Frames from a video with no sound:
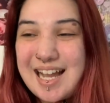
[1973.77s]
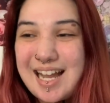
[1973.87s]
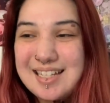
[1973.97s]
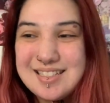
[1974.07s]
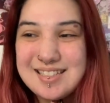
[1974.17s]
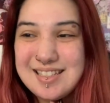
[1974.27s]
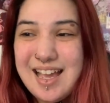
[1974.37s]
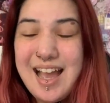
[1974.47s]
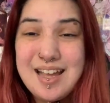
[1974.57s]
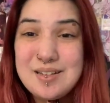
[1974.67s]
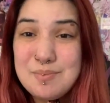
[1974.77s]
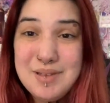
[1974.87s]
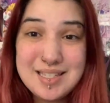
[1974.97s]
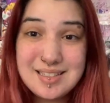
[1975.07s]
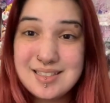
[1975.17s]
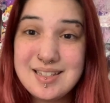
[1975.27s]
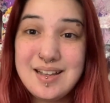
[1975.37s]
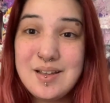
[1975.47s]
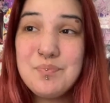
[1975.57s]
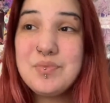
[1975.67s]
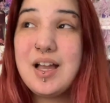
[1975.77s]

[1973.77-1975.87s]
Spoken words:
I just had an amazing time.